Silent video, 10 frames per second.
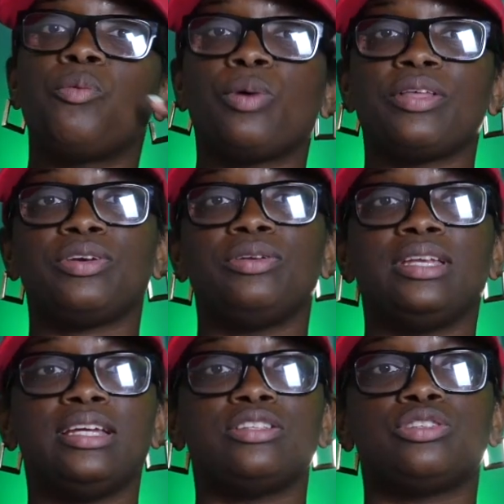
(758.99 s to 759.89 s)
whether you
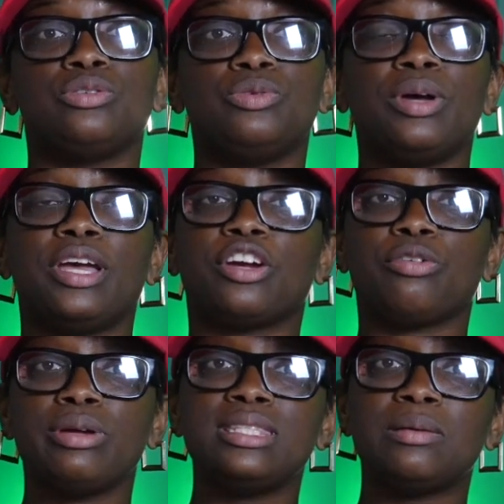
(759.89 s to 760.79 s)
need to
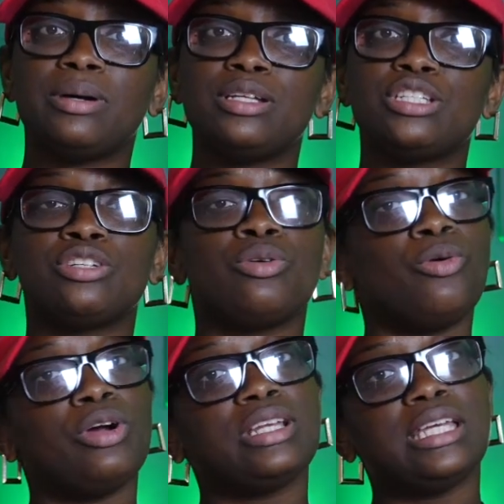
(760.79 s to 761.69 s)
increase the budget
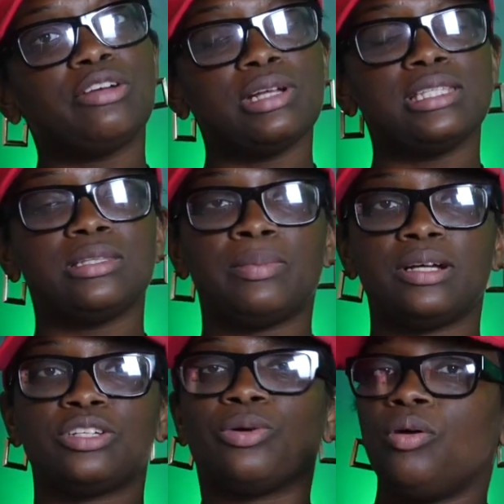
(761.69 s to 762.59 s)
or decrease the
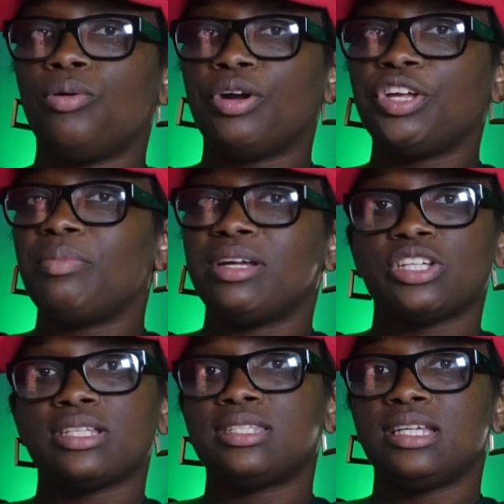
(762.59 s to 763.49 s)
budget, or you may
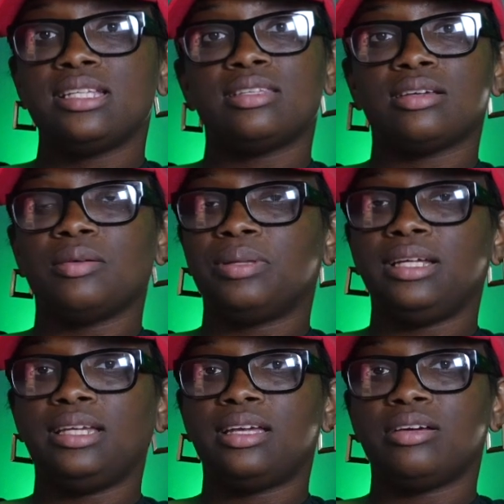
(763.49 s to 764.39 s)
just need to
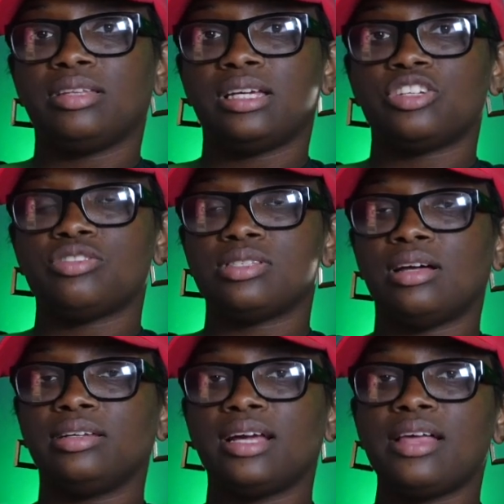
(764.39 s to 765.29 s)
completely kill the interest
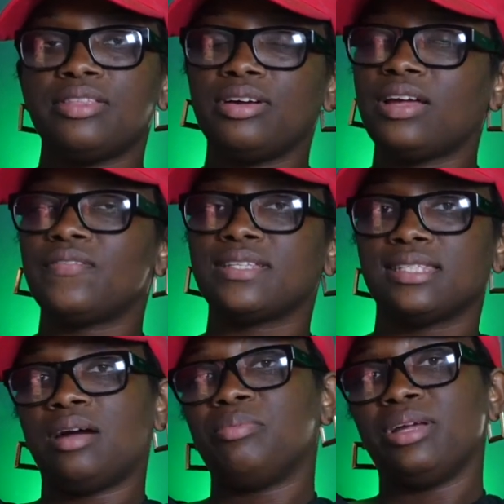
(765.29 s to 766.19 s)
altogether if it's
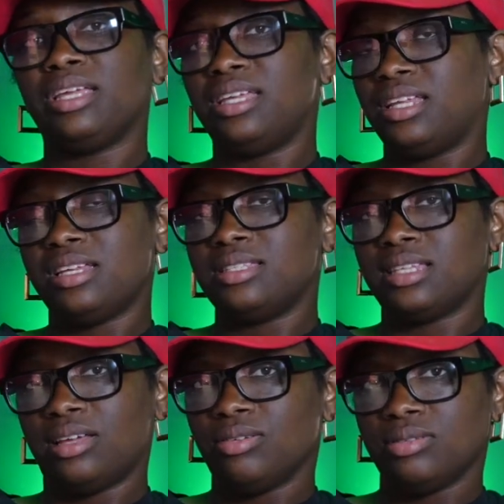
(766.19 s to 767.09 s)
not bringing any
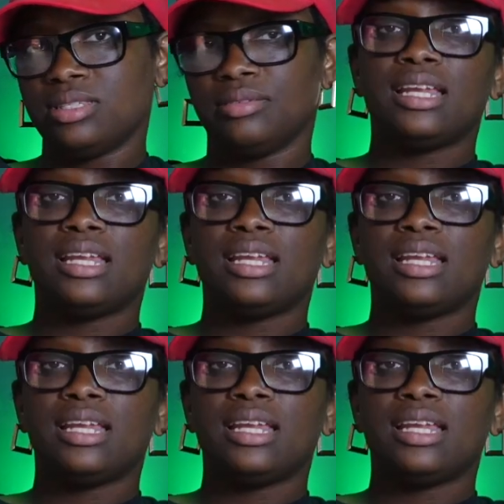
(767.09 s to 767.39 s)
sales.